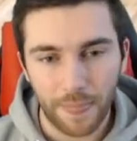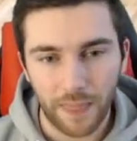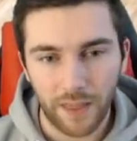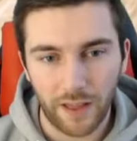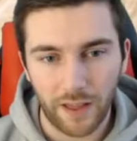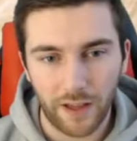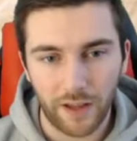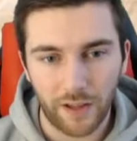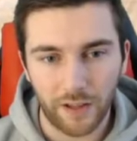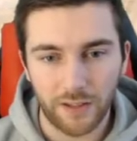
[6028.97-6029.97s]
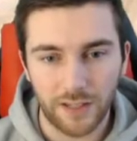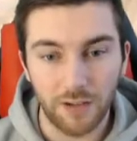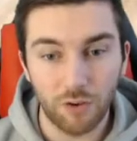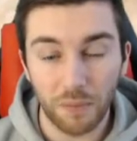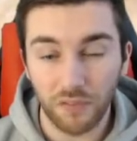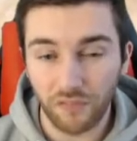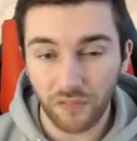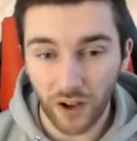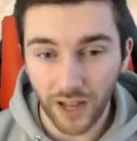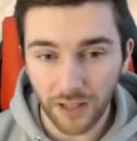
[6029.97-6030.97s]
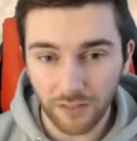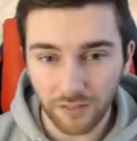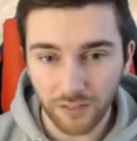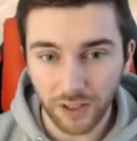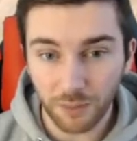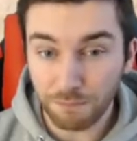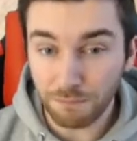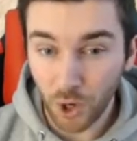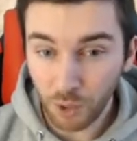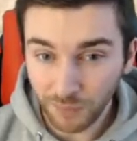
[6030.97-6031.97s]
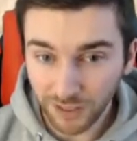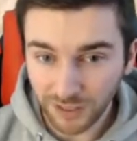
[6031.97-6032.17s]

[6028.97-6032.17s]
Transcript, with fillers: uh, D-Rob at the five at the moment.